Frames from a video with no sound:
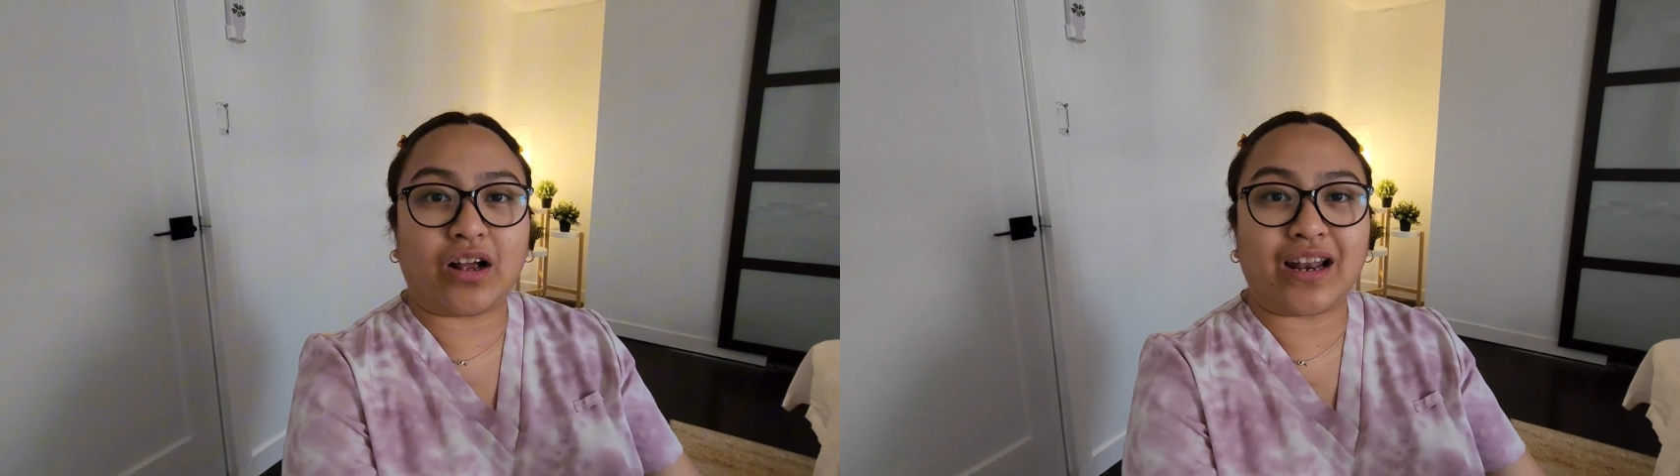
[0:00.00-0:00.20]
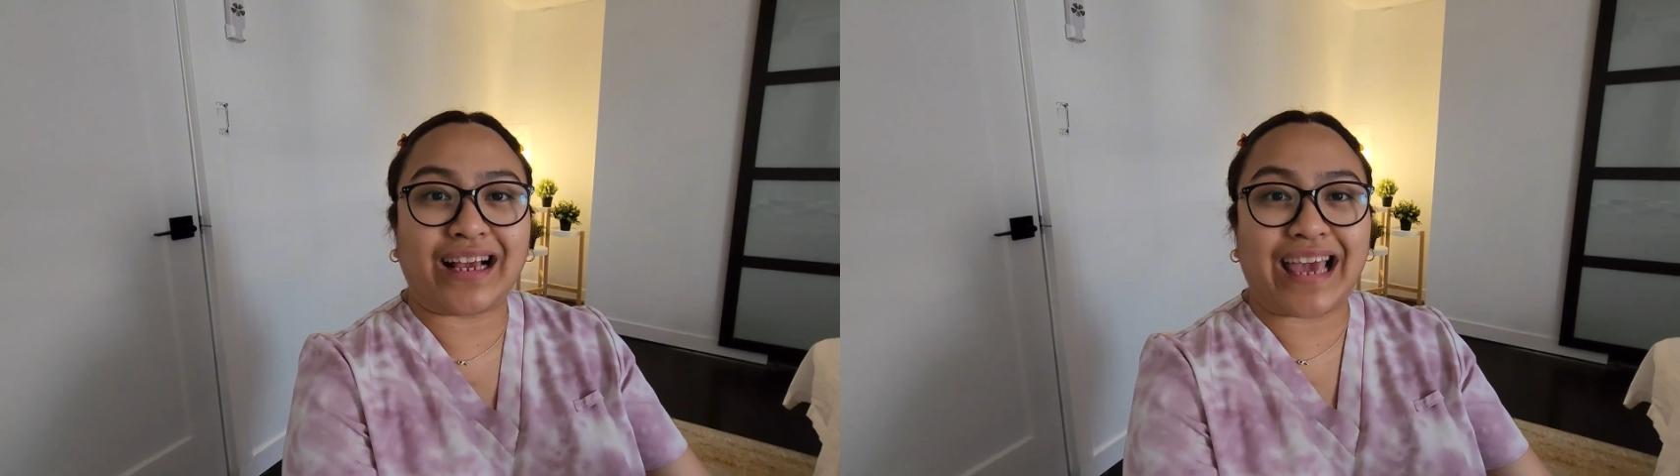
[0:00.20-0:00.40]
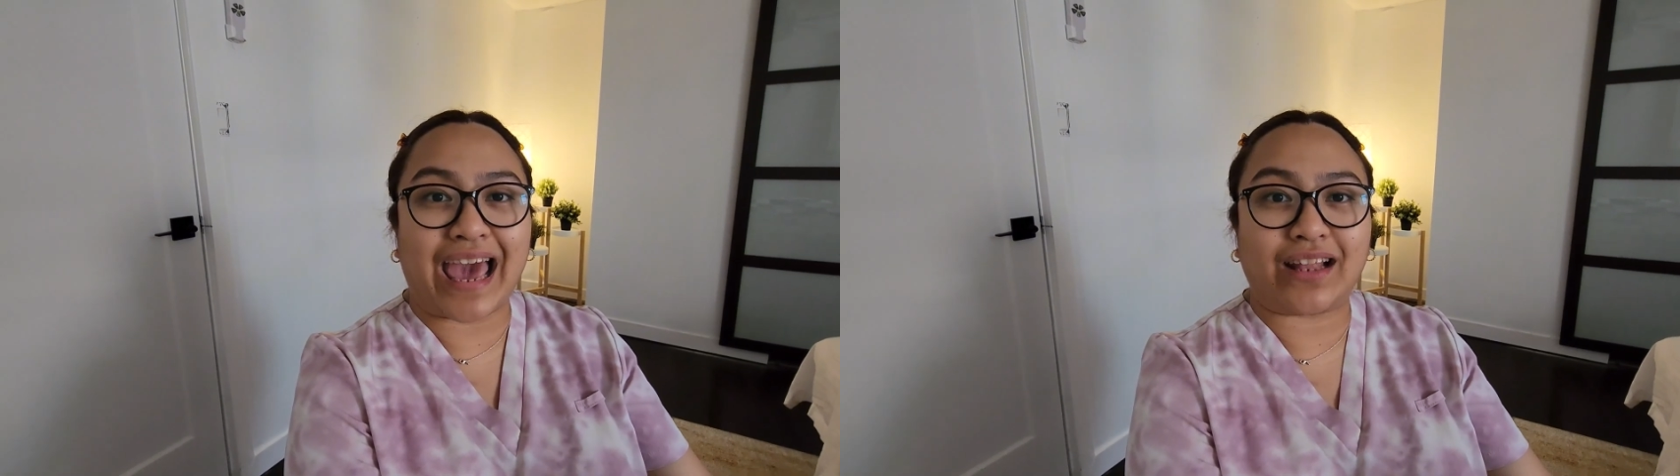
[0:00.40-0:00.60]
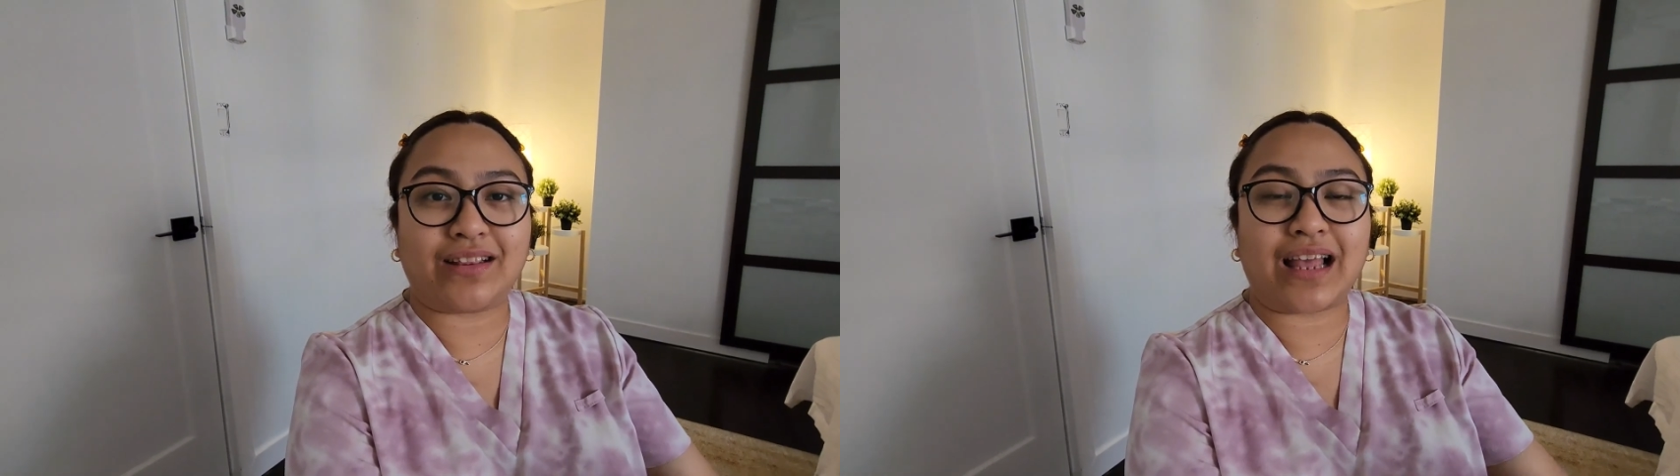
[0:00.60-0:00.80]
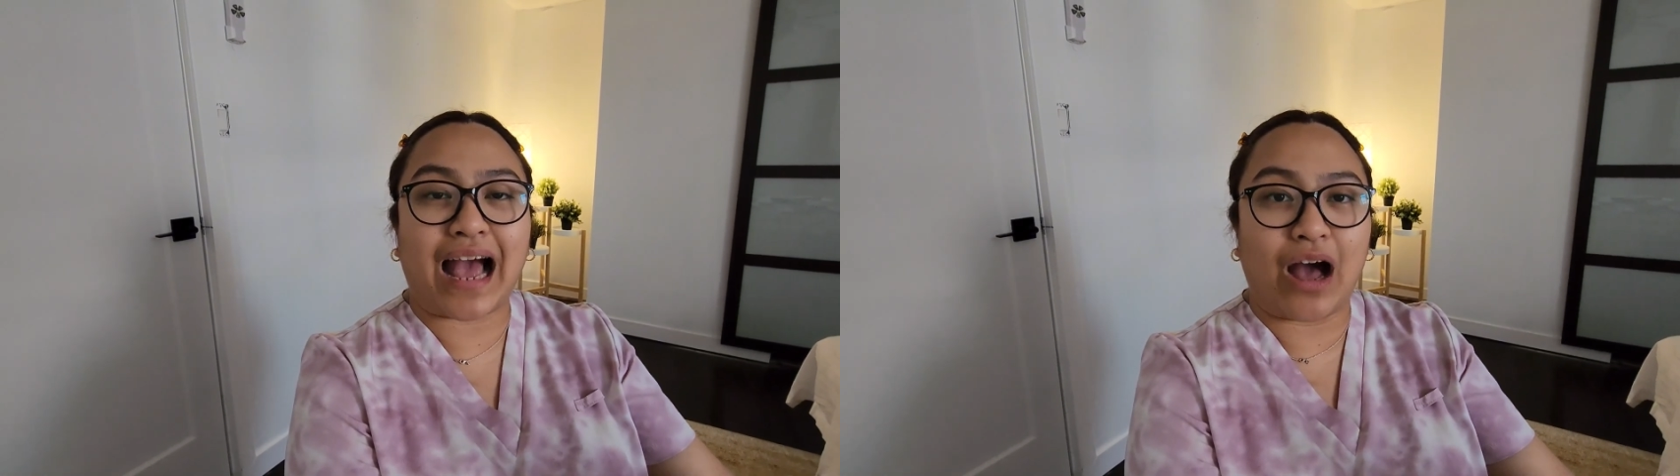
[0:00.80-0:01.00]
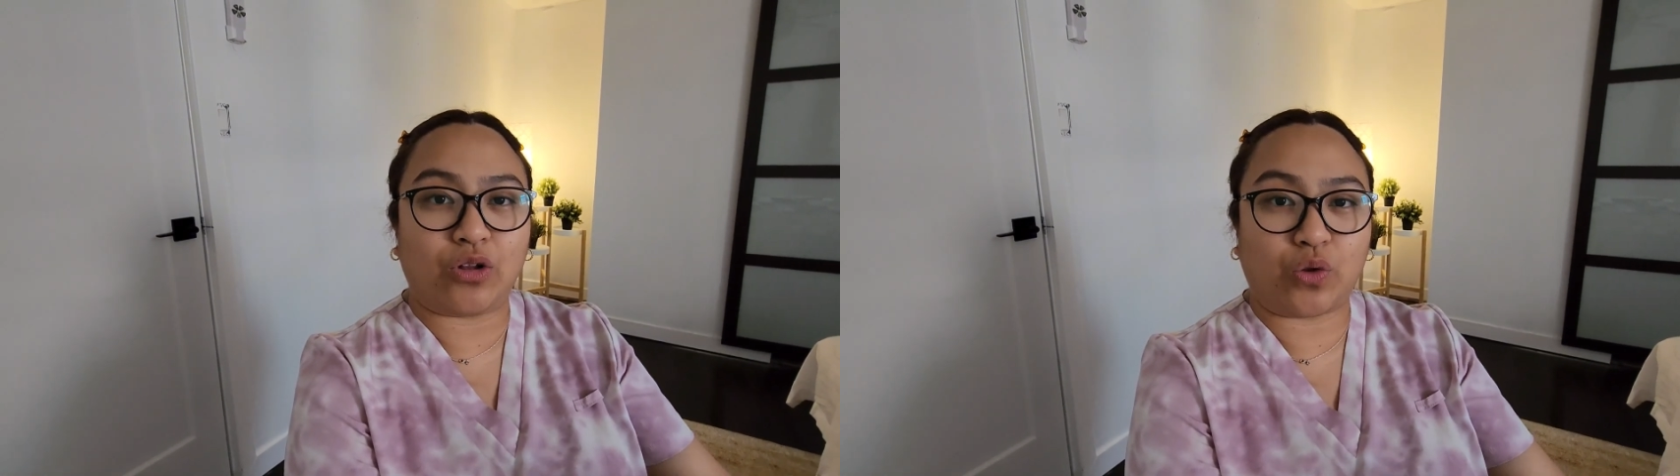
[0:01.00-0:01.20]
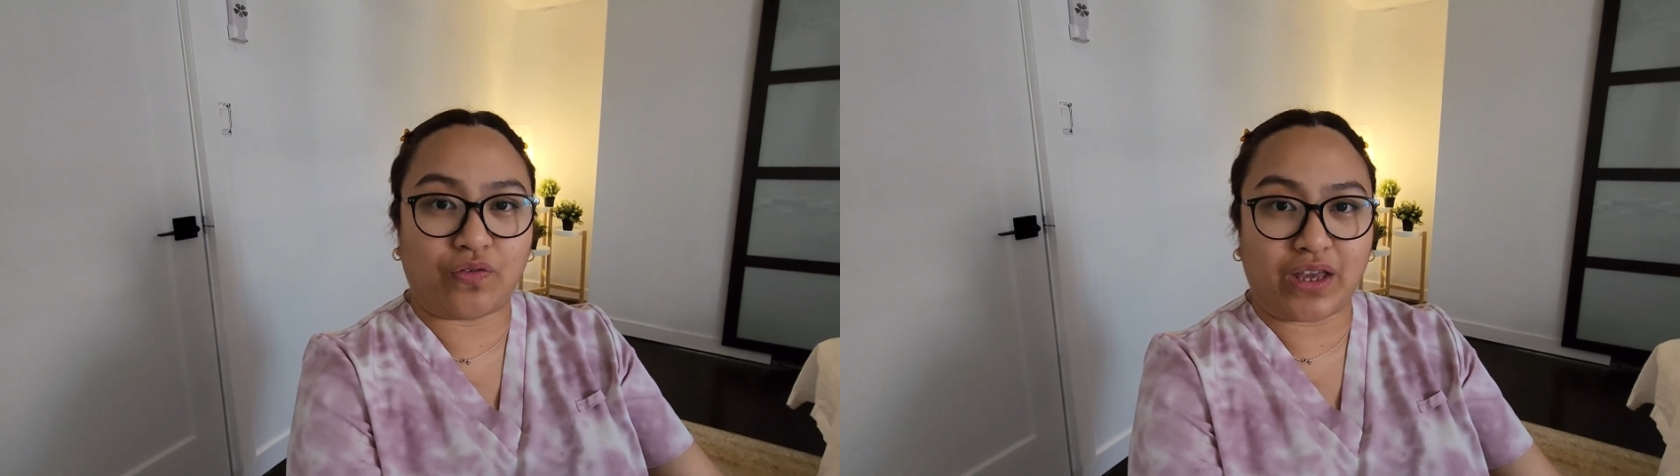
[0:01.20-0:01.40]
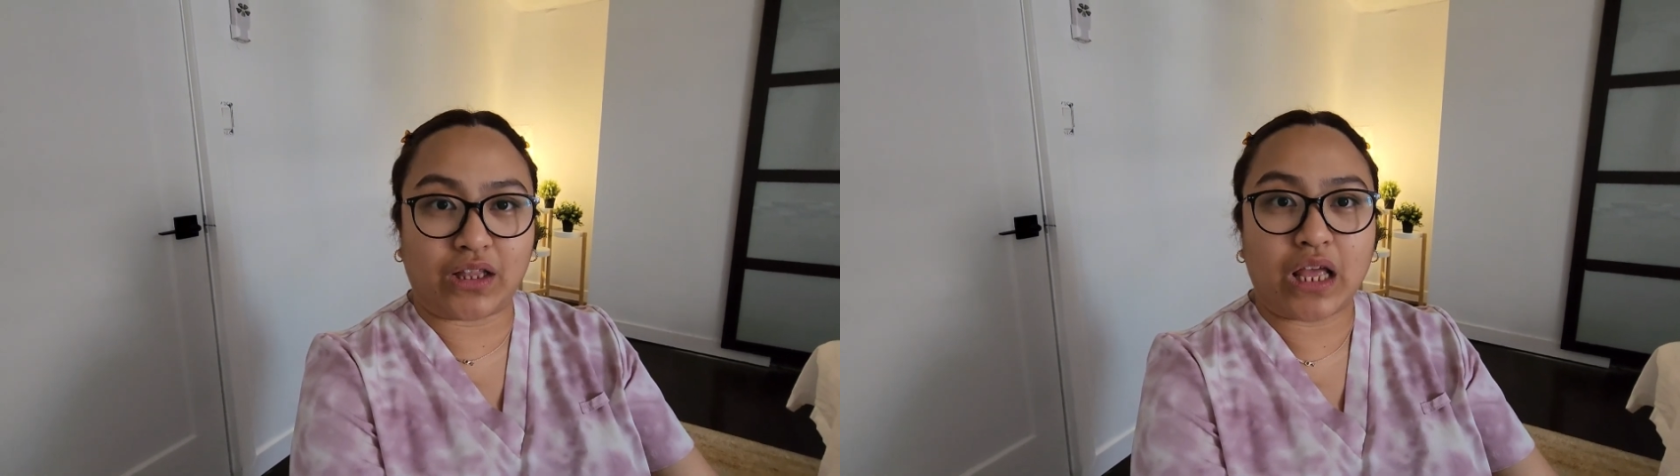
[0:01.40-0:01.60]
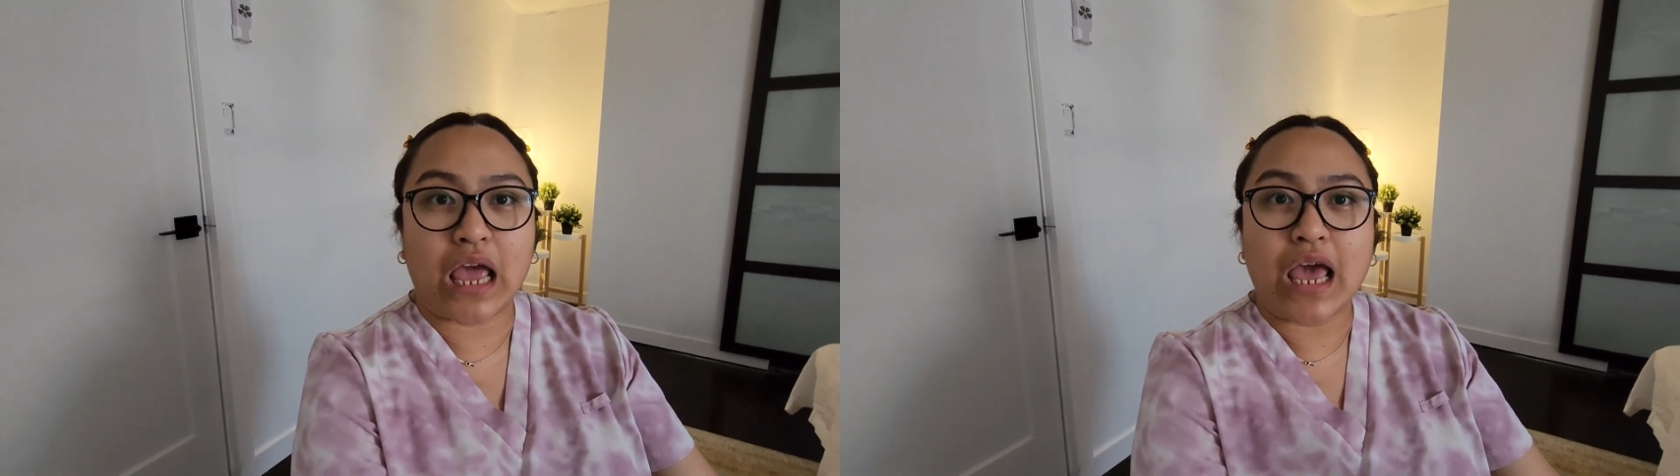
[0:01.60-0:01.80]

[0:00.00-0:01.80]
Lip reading: gonna get out of it.